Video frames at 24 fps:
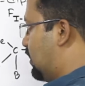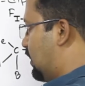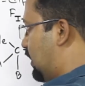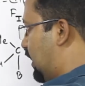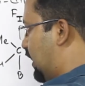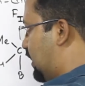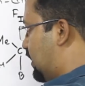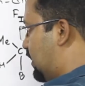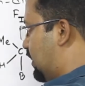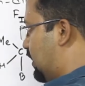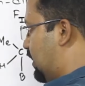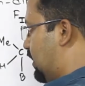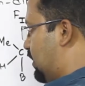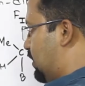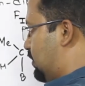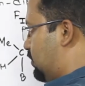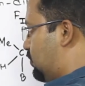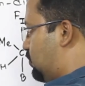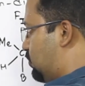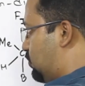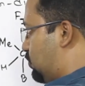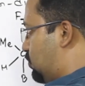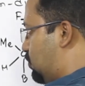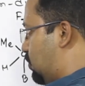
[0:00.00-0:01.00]
like
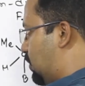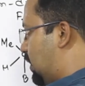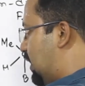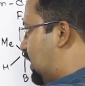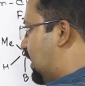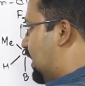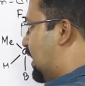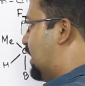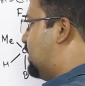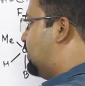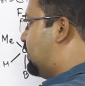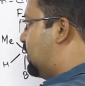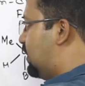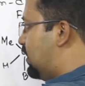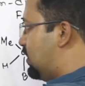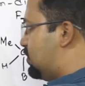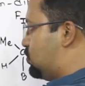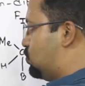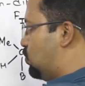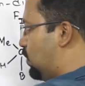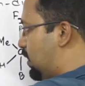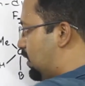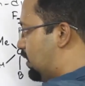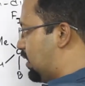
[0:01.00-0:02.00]
3
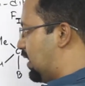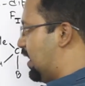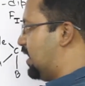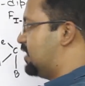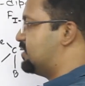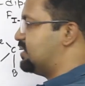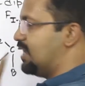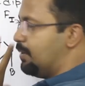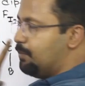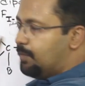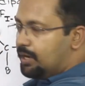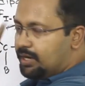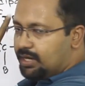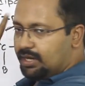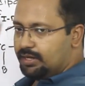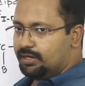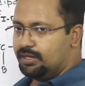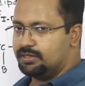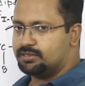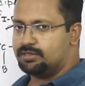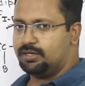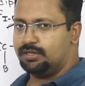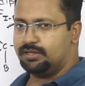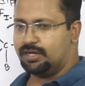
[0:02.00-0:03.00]
entities to interact
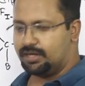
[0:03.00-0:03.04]
simultaneously.